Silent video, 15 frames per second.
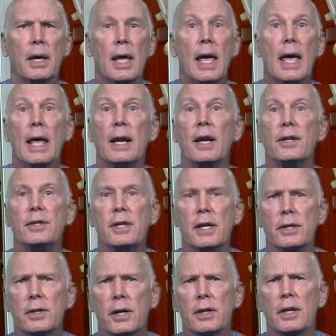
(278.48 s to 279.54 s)
In
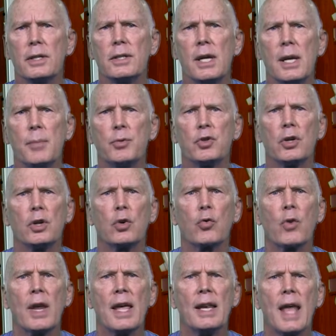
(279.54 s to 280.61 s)
addition, the team should
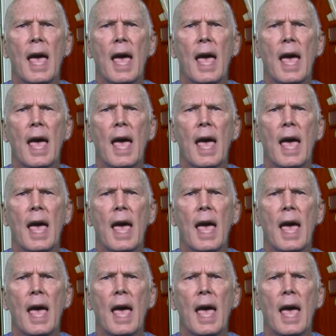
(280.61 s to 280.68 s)
create